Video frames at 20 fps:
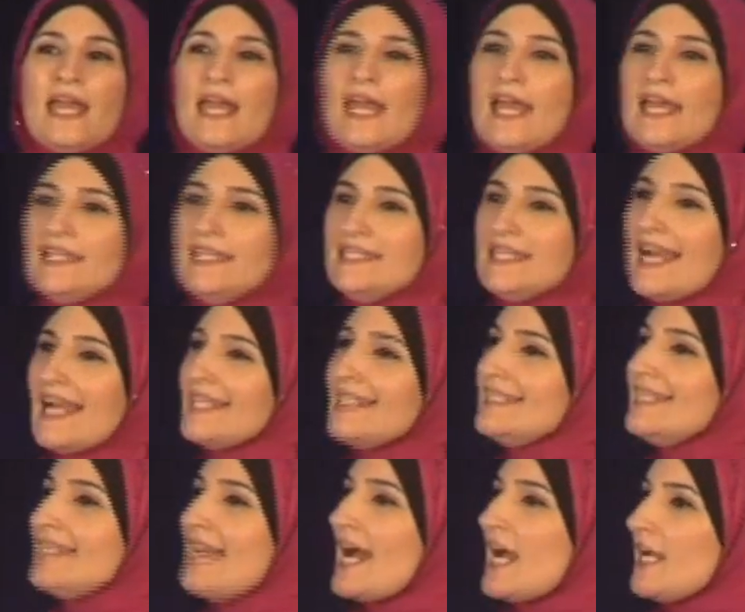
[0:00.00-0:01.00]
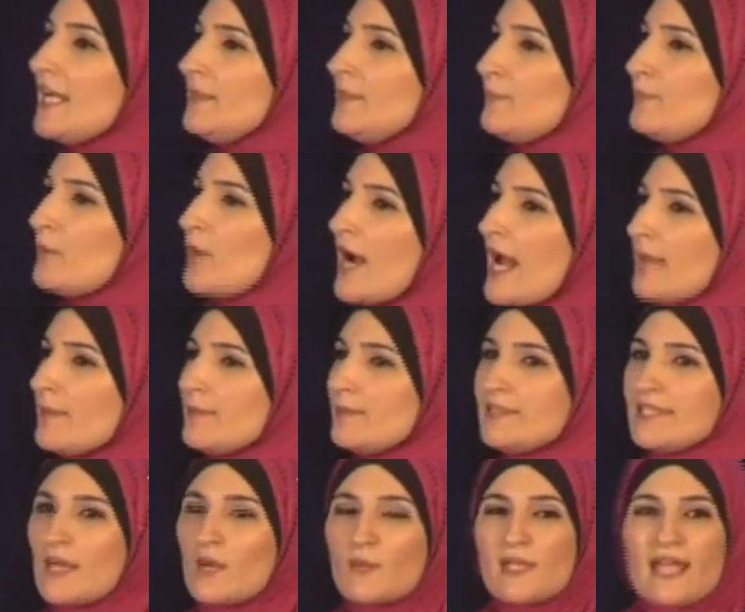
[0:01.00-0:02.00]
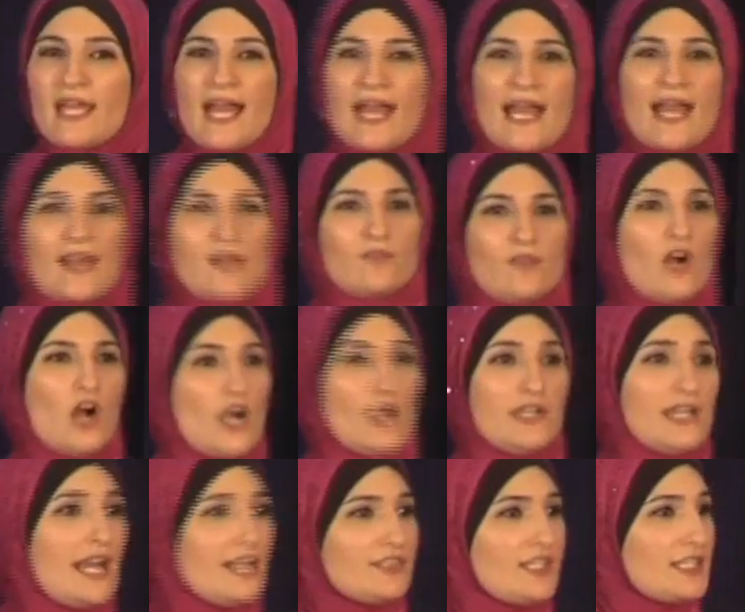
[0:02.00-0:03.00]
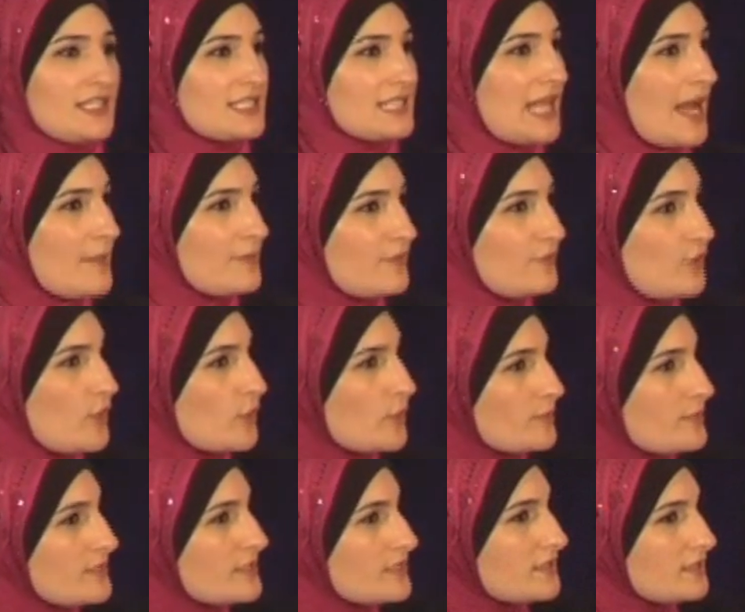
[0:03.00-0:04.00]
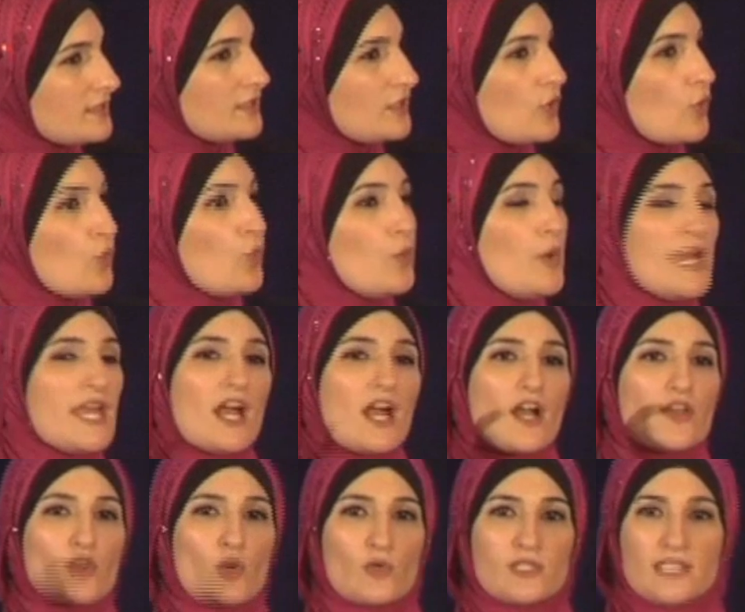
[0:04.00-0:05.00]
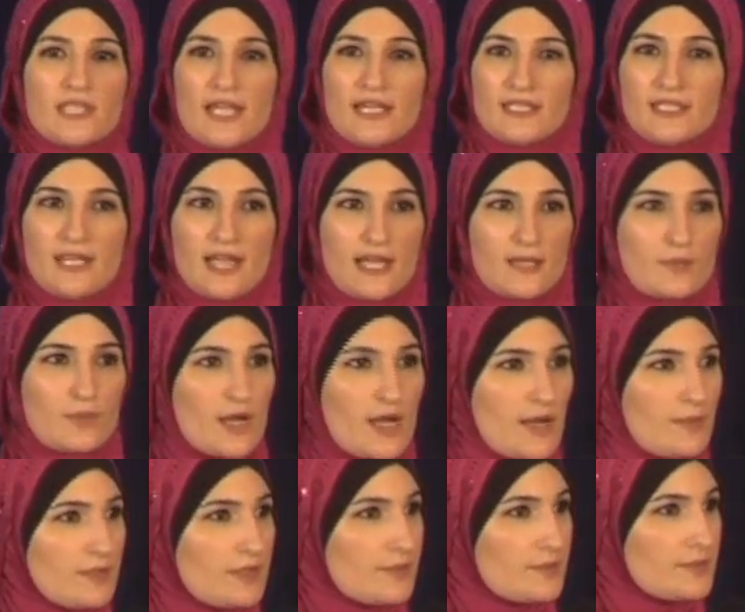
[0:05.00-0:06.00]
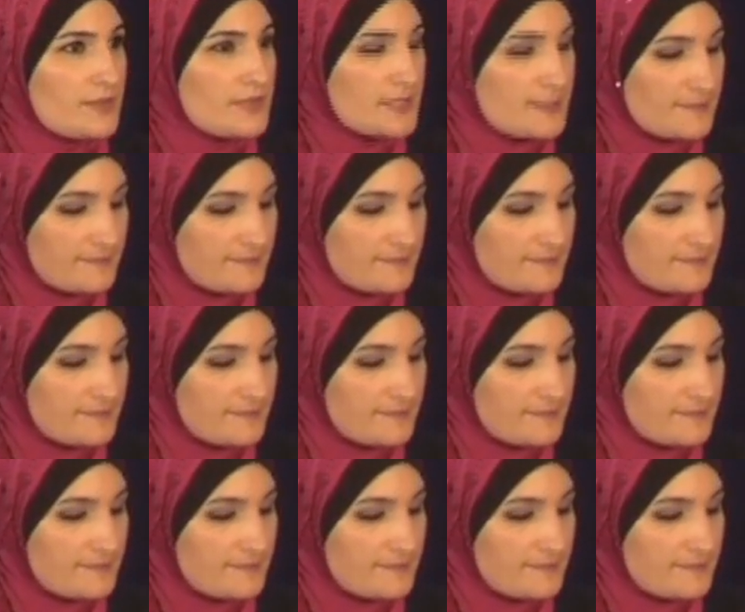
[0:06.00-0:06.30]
And 99 problems that we have are not the Islamophobes. We are those 99 problems.